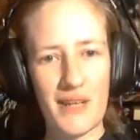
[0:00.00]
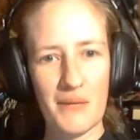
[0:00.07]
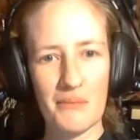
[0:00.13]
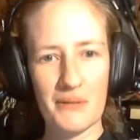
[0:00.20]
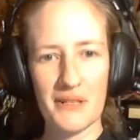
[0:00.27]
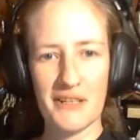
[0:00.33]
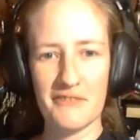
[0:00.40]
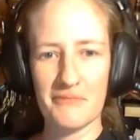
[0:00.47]

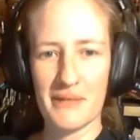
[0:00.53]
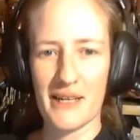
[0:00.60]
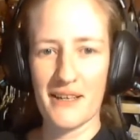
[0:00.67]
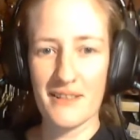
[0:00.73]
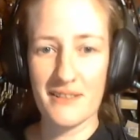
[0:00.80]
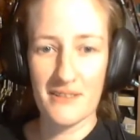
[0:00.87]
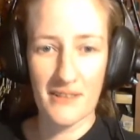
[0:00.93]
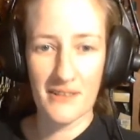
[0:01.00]
Believe me,
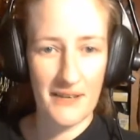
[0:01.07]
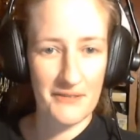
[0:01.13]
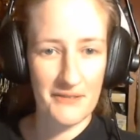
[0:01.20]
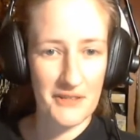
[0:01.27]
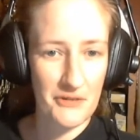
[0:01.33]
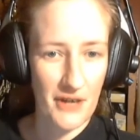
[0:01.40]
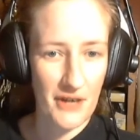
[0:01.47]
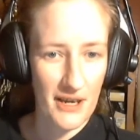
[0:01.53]
I still have
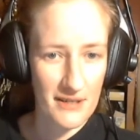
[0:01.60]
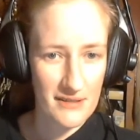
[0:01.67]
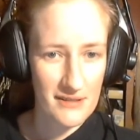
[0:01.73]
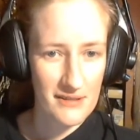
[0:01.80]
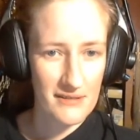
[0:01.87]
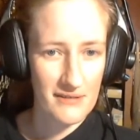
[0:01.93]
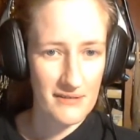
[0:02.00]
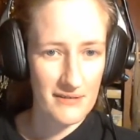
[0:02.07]
the
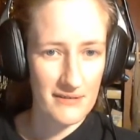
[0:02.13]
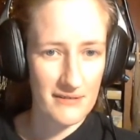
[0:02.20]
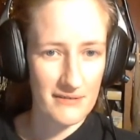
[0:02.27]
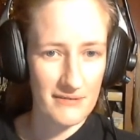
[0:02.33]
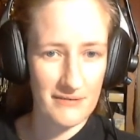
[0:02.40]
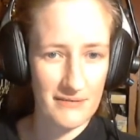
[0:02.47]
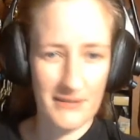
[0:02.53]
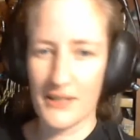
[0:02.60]
dress.
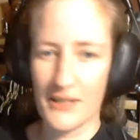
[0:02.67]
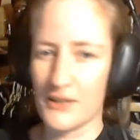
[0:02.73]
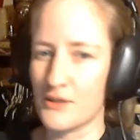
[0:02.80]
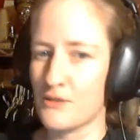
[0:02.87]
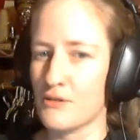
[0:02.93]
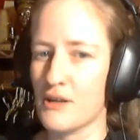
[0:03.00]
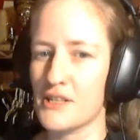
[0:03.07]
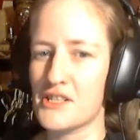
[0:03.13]
A
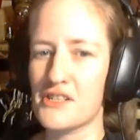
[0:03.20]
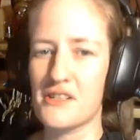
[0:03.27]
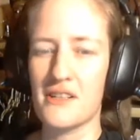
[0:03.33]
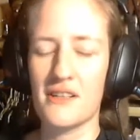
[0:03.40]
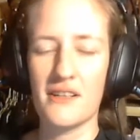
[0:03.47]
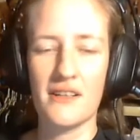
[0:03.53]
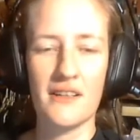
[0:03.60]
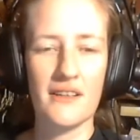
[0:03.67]
crushed,
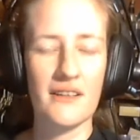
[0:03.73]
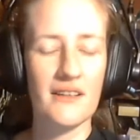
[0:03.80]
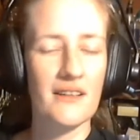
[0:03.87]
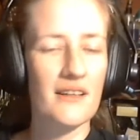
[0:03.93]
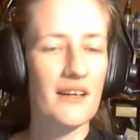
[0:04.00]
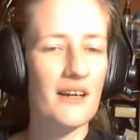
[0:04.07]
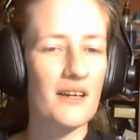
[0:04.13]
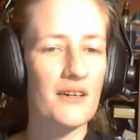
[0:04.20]

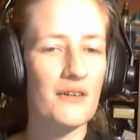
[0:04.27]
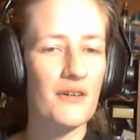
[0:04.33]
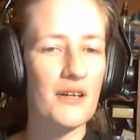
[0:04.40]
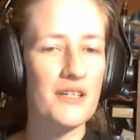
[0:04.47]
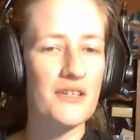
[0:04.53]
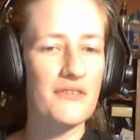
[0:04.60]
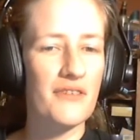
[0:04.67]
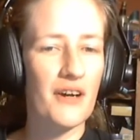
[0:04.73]
a
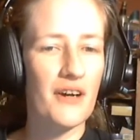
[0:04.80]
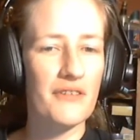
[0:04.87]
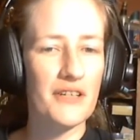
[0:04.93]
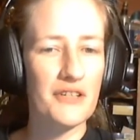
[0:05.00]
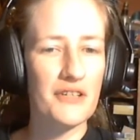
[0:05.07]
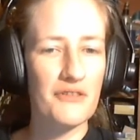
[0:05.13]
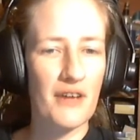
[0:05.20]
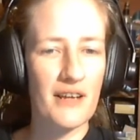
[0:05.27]
crushed velvet
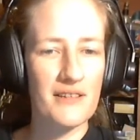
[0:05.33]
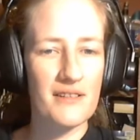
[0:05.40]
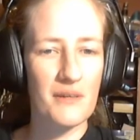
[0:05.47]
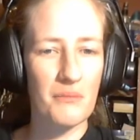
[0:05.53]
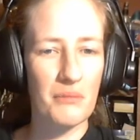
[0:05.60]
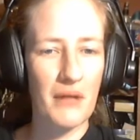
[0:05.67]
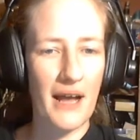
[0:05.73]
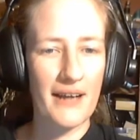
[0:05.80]
dress, a
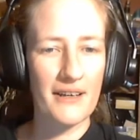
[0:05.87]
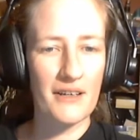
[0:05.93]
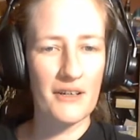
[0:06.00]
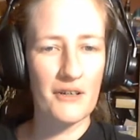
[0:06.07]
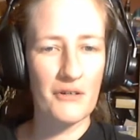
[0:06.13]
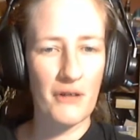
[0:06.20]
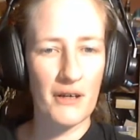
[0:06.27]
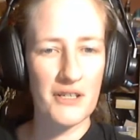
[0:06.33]
black
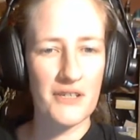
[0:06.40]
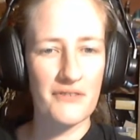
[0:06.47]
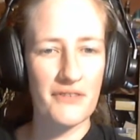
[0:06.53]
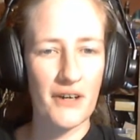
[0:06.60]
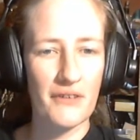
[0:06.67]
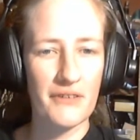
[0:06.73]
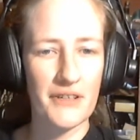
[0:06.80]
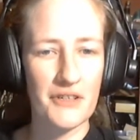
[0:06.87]
crushed
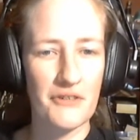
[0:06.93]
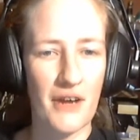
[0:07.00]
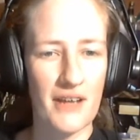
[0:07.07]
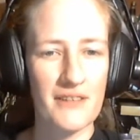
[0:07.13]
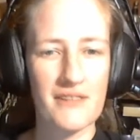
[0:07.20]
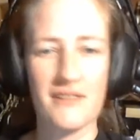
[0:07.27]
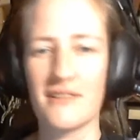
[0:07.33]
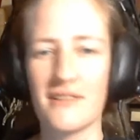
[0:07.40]
velvet
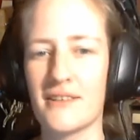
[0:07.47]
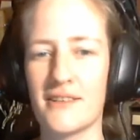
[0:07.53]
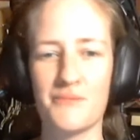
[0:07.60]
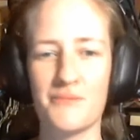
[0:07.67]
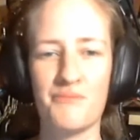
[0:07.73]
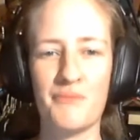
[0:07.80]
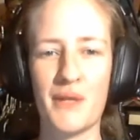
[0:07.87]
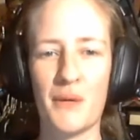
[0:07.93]
dress
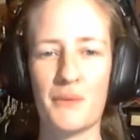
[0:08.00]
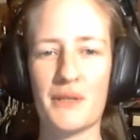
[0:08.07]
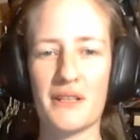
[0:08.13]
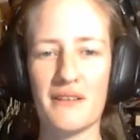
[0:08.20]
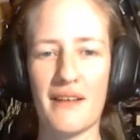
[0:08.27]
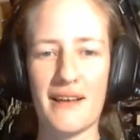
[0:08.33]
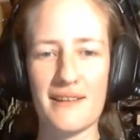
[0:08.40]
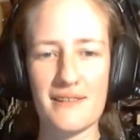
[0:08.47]
with the
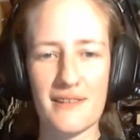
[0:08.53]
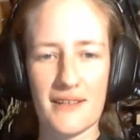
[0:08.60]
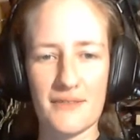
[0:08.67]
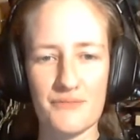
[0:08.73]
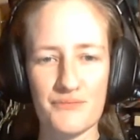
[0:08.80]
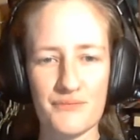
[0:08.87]
lacing.